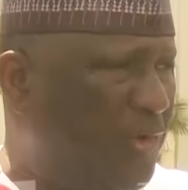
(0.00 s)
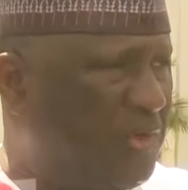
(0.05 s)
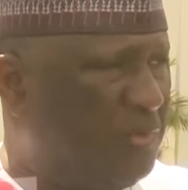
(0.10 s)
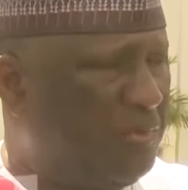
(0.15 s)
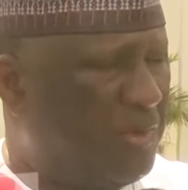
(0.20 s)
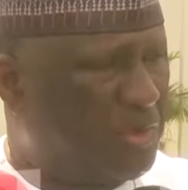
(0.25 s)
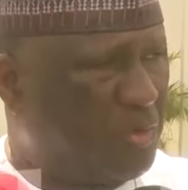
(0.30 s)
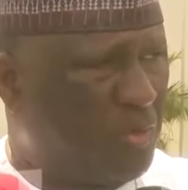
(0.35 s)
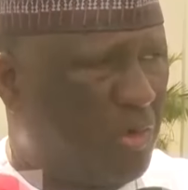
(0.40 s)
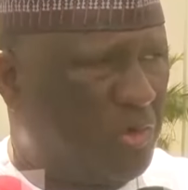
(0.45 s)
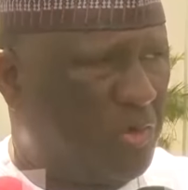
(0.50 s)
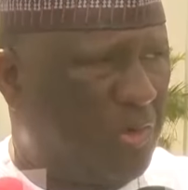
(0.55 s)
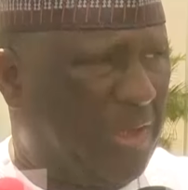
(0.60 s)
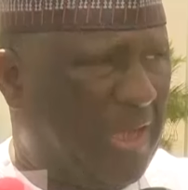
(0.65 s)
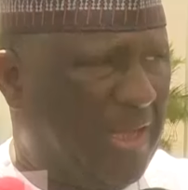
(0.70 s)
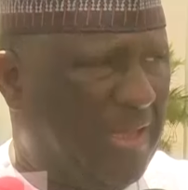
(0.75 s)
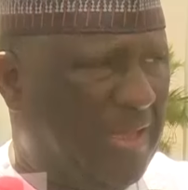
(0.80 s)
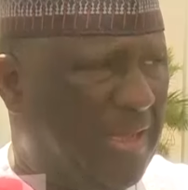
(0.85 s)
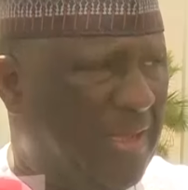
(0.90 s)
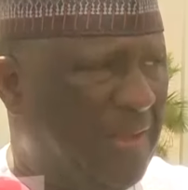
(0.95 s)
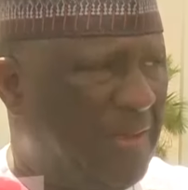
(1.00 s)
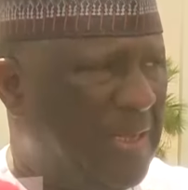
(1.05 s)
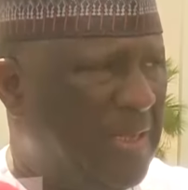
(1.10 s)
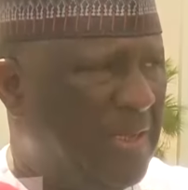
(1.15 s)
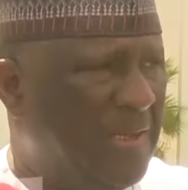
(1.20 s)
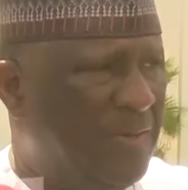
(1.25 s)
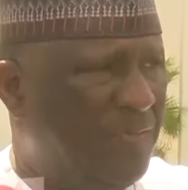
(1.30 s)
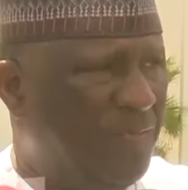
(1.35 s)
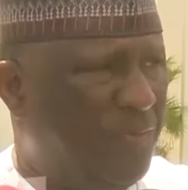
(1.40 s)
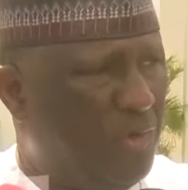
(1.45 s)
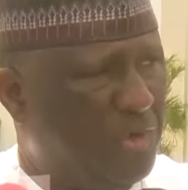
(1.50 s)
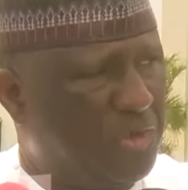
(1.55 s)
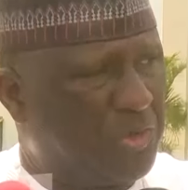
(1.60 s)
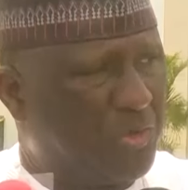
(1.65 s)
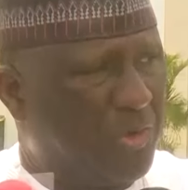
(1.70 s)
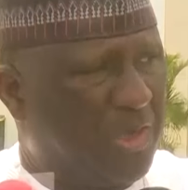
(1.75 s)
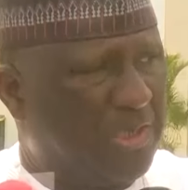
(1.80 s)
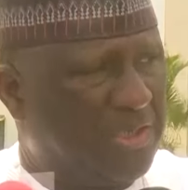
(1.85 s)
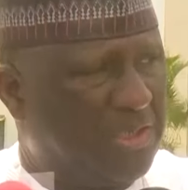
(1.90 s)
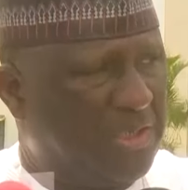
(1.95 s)
us must work together for us
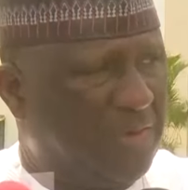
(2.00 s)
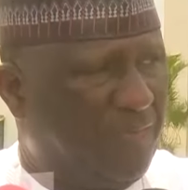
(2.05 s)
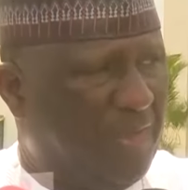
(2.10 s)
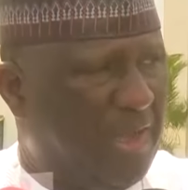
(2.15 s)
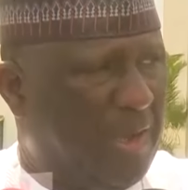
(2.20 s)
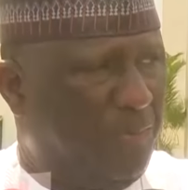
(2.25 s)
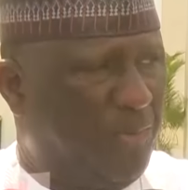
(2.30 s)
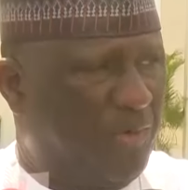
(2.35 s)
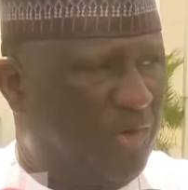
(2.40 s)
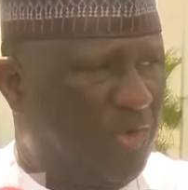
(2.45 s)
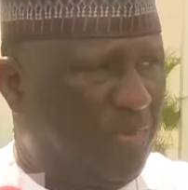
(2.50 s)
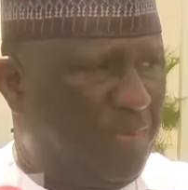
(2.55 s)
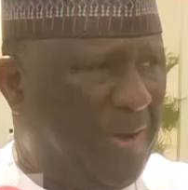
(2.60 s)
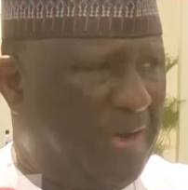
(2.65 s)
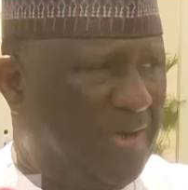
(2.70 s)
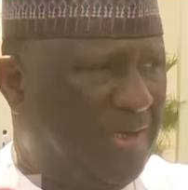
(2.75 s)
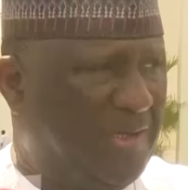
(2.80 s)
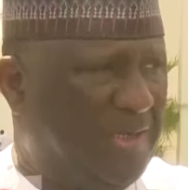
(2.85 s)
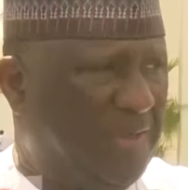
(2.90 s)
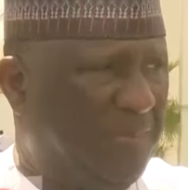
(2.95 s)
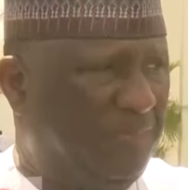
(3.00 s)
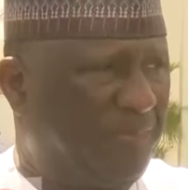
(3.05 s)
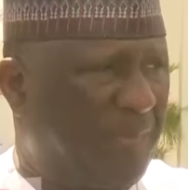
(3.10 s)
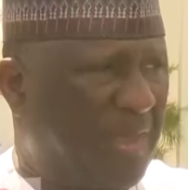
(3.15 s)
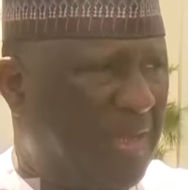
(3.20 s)
to achieve that prosperity.